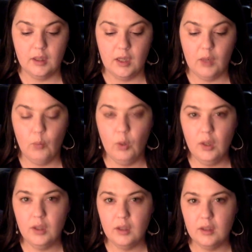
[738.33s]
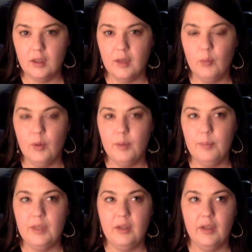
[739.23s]
I want I want to
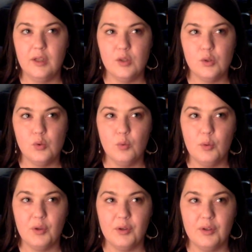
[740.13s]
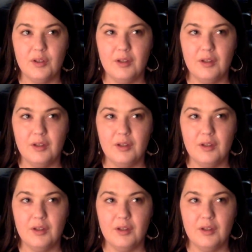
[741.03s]
be like super